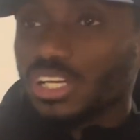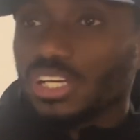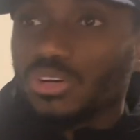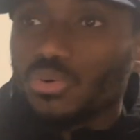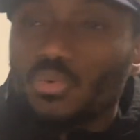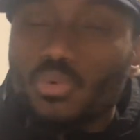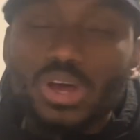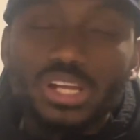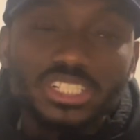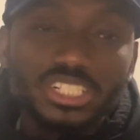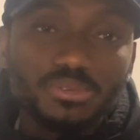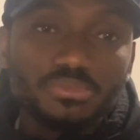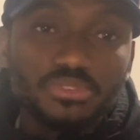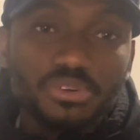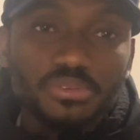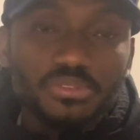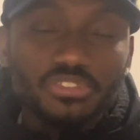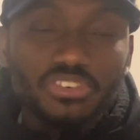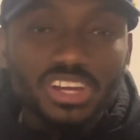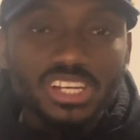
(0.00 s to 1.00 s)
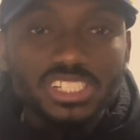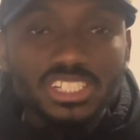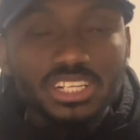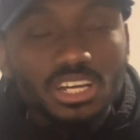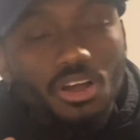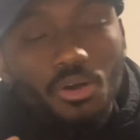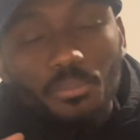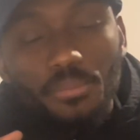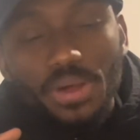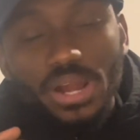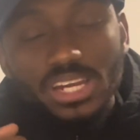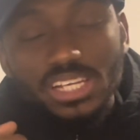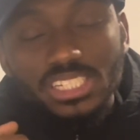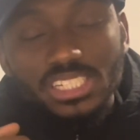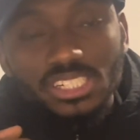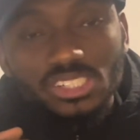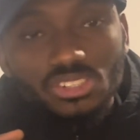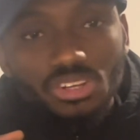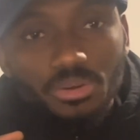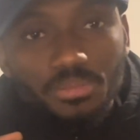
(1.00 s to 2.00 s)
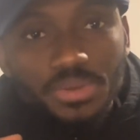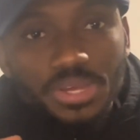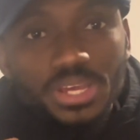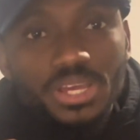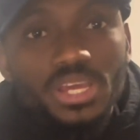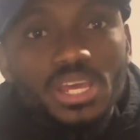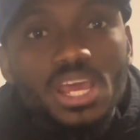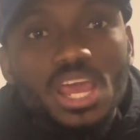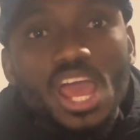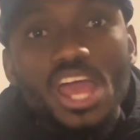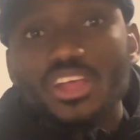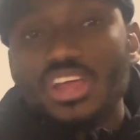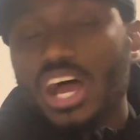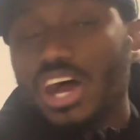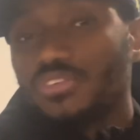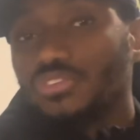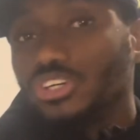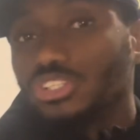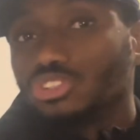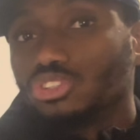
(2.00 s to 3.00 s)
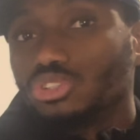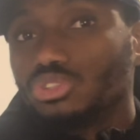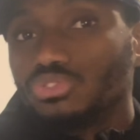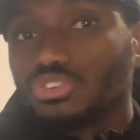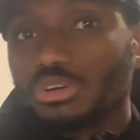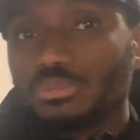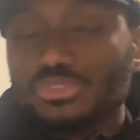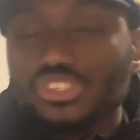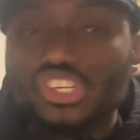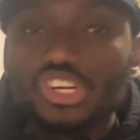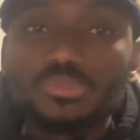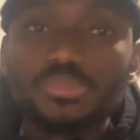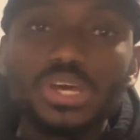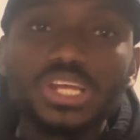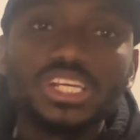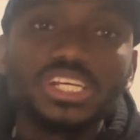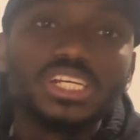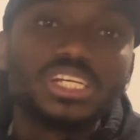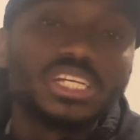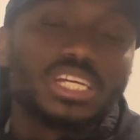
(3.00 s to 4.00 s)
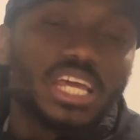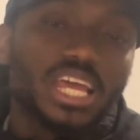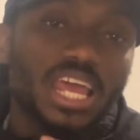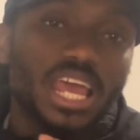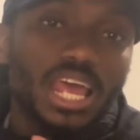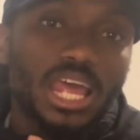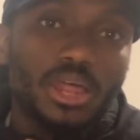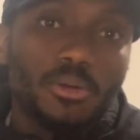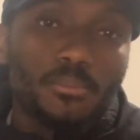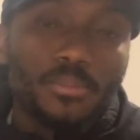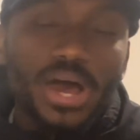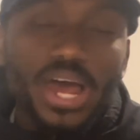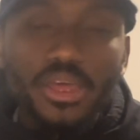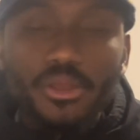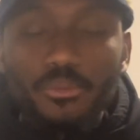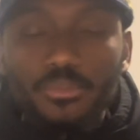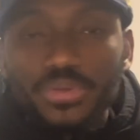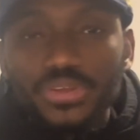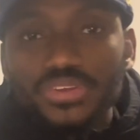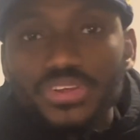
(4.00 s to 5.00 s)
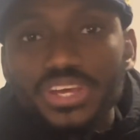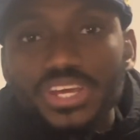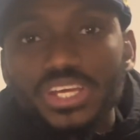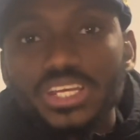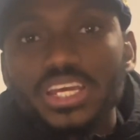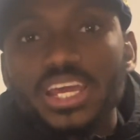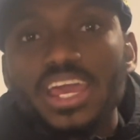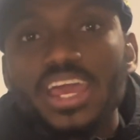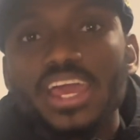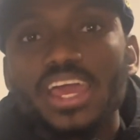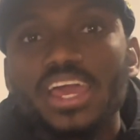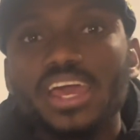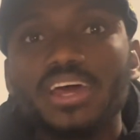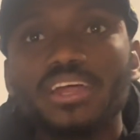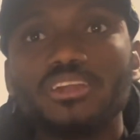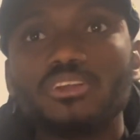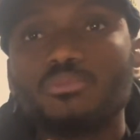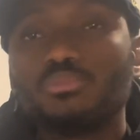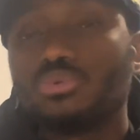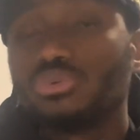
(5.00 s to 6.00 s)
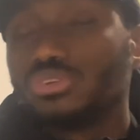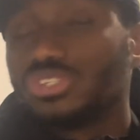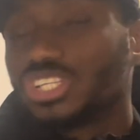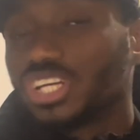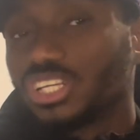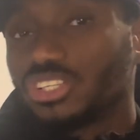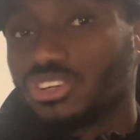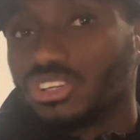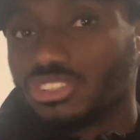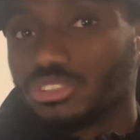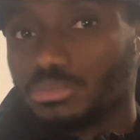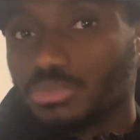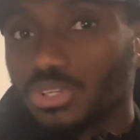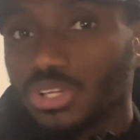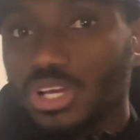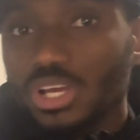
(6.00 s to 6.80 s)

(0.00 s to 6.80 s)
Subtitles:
1 team from France, Paris Saint-Germain, and you have 2 from Germany, Bayern Munich and Borussia Dortmund.